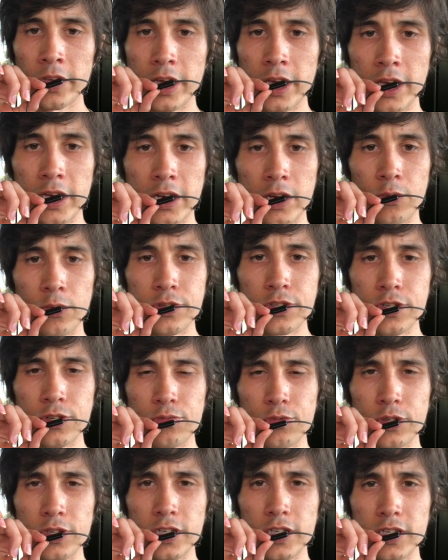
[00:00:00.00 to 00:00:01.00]
And I
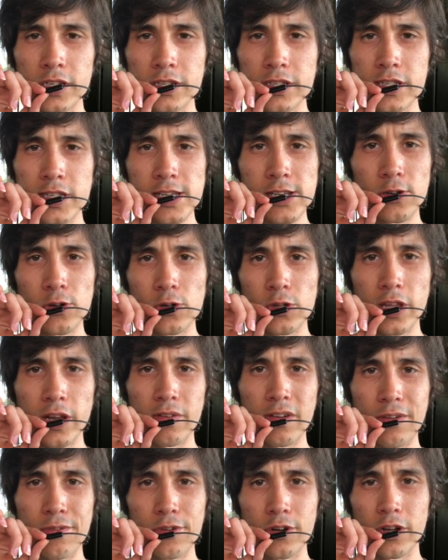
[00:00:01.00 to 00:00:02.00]
wasn't really seeing a whole lot
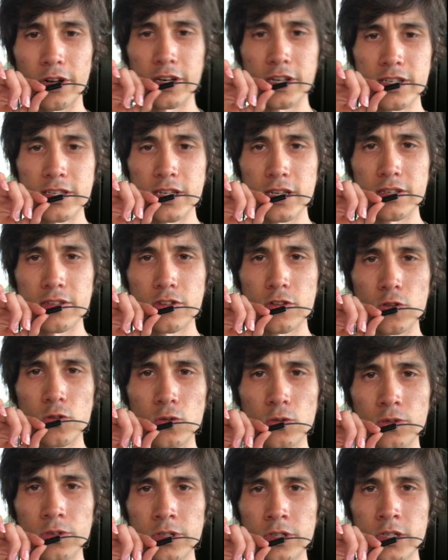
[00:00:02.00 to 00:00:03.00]
of effort on his end
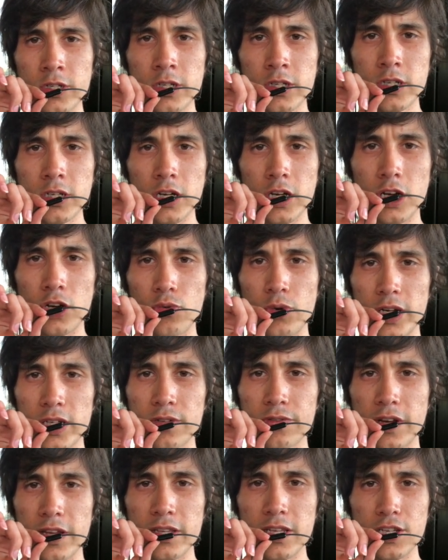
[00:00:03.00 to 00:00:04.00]
to
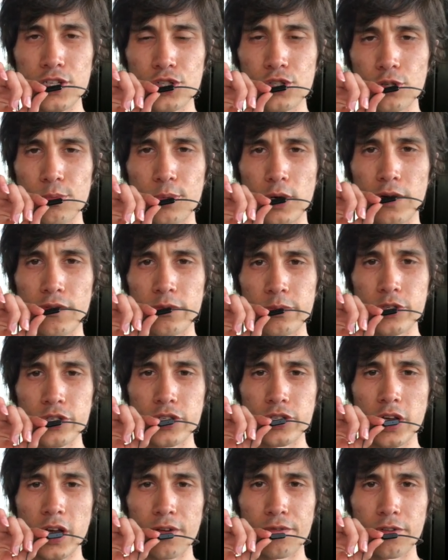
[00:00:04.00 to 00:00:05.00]
rectify the issue, apart from
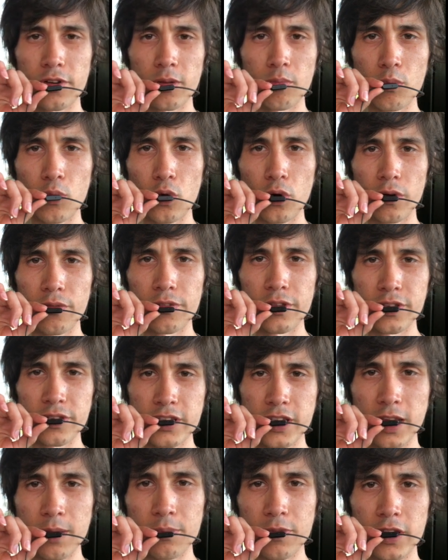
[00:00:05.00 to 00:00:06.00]
just offering more of the
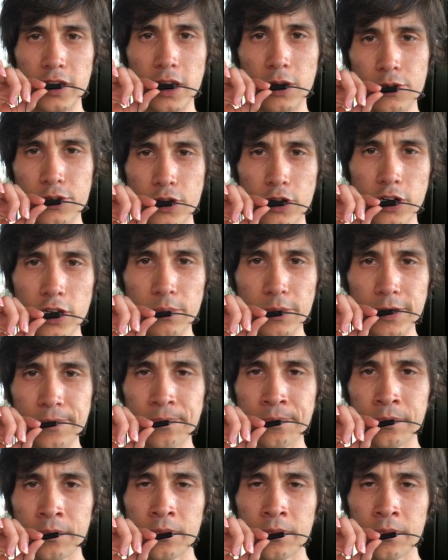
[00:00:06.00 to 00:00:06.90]
same thing that was hurting me.